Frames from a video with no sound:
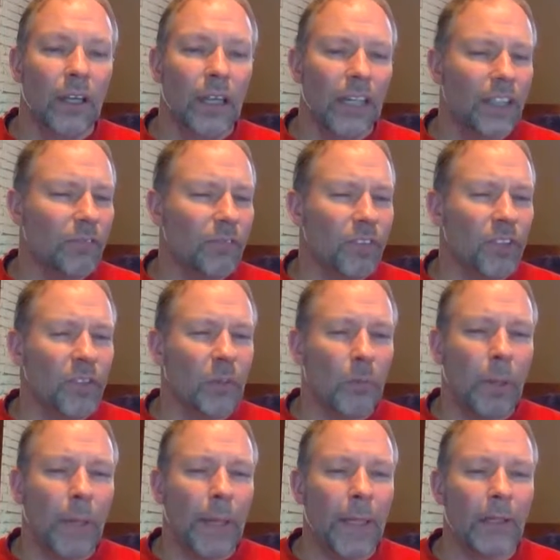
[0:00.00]
I could feel the
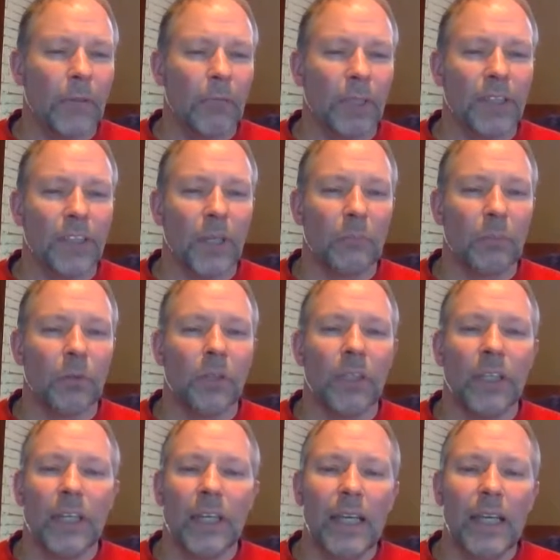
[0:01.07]
pain in my temple